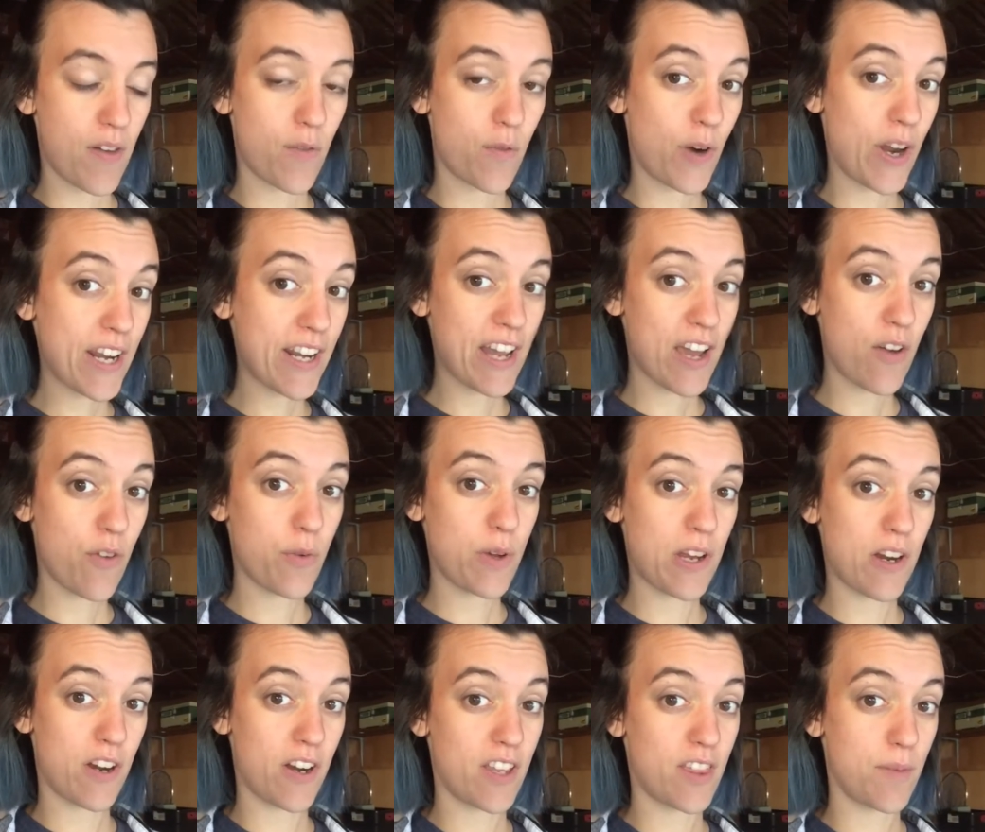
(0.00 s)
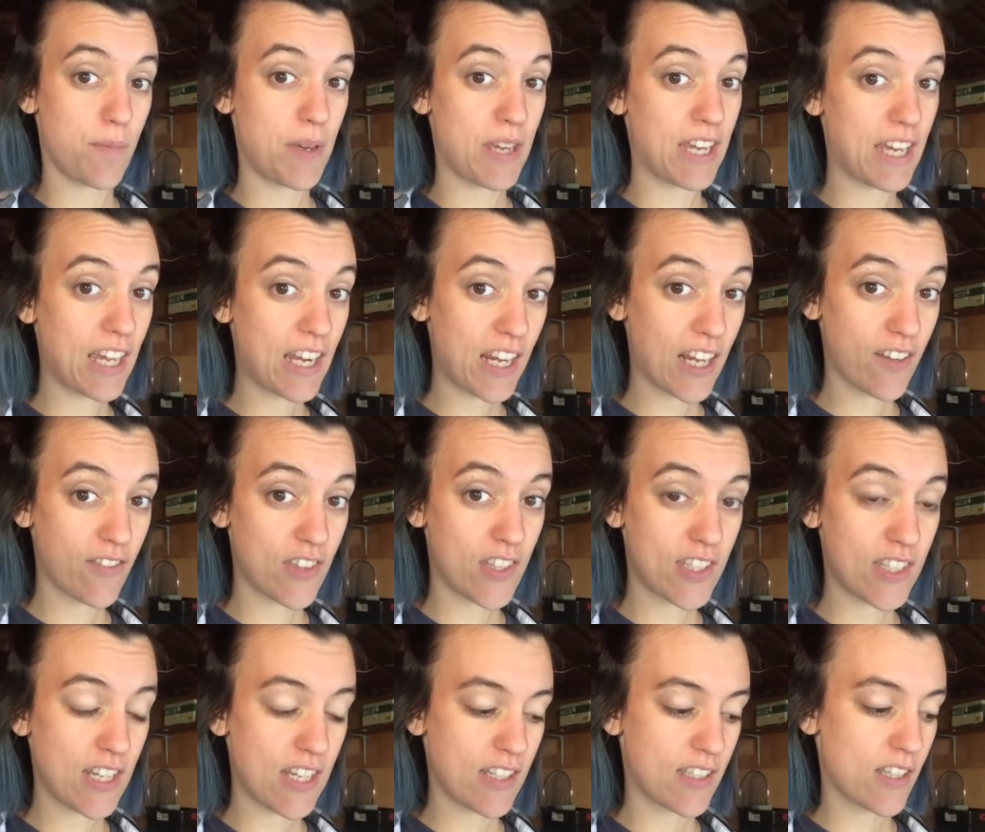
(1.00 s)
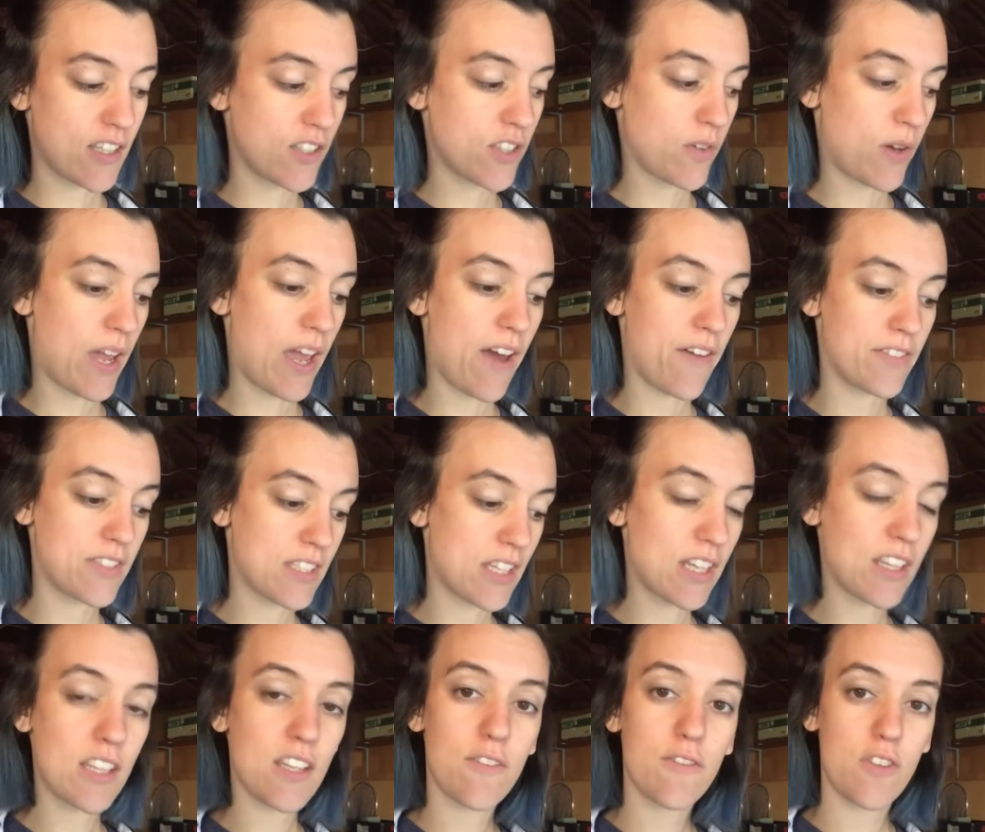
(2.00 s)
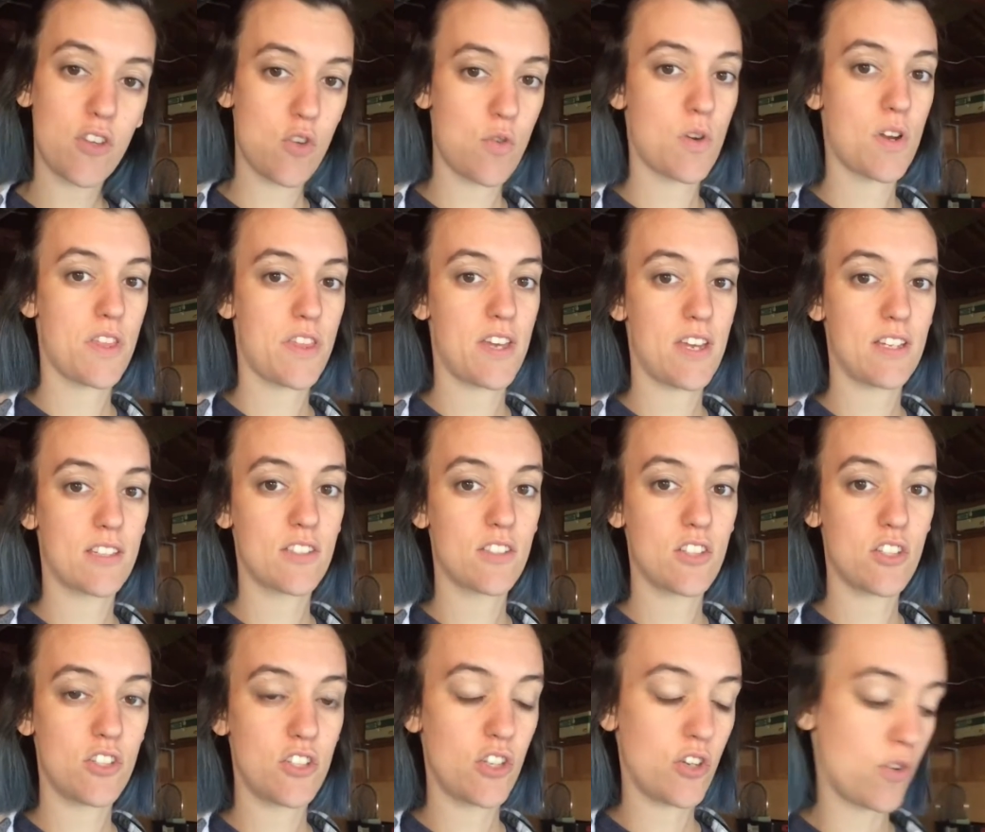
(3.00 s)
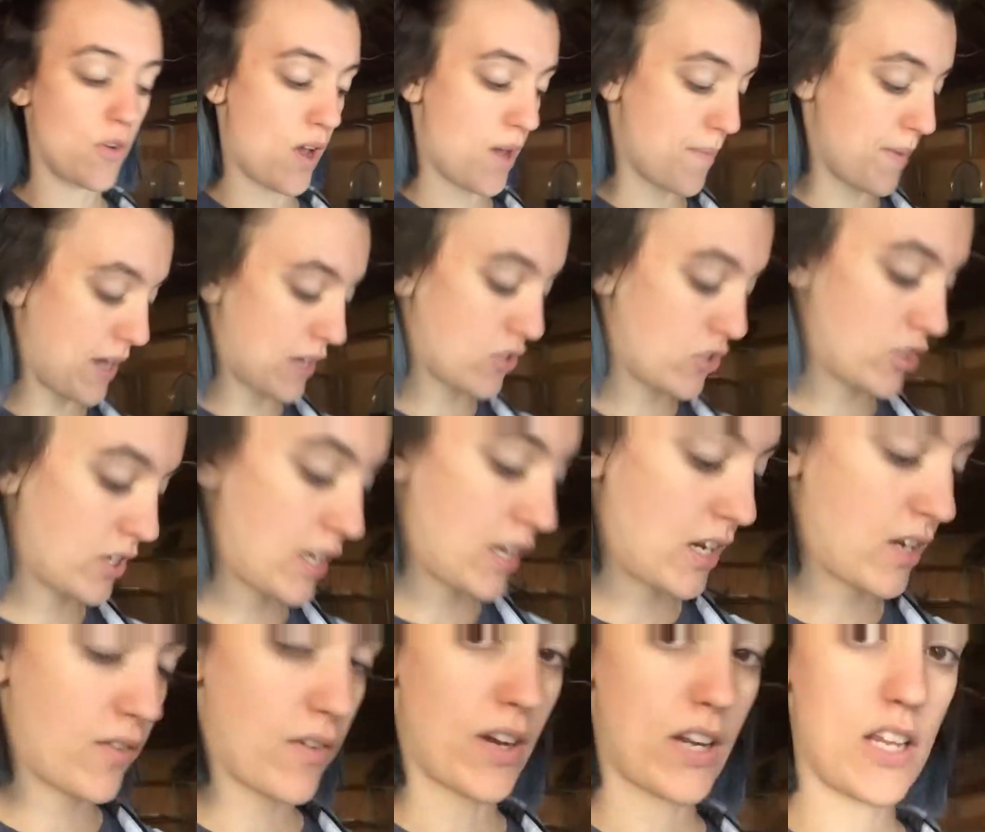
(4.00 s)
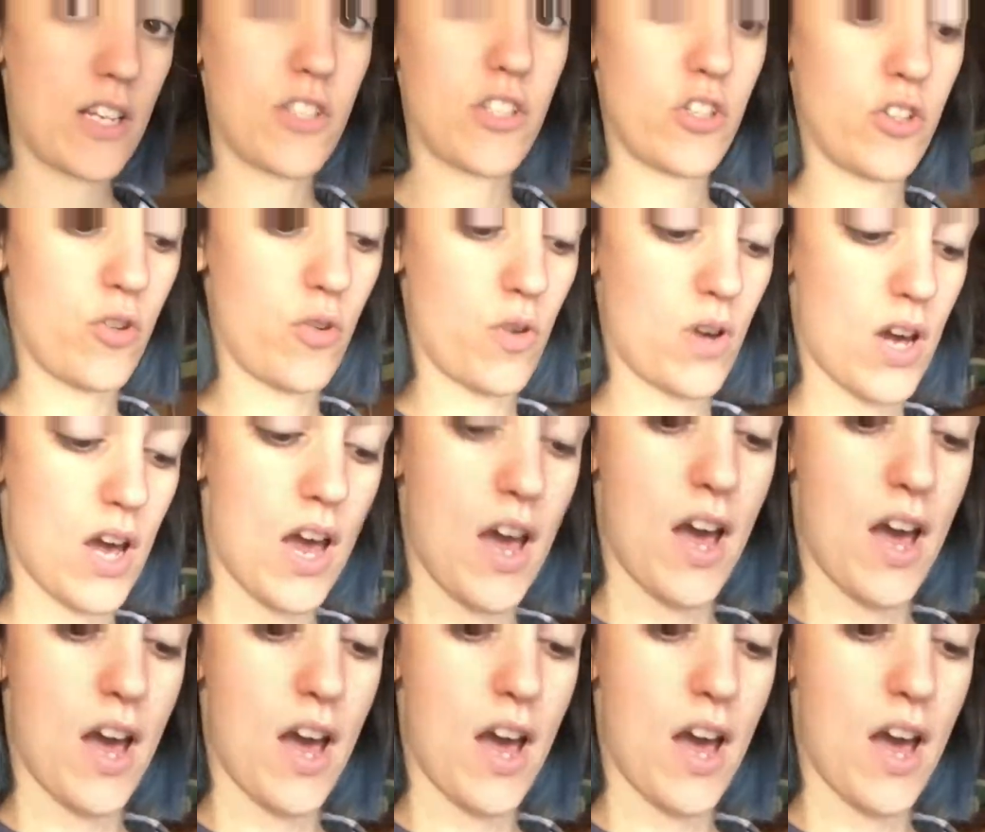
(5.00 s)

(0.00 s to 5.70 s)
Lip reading: Right now we are in the beginning of the season, so I have slightly fewer things to do. I'm actually getting ready to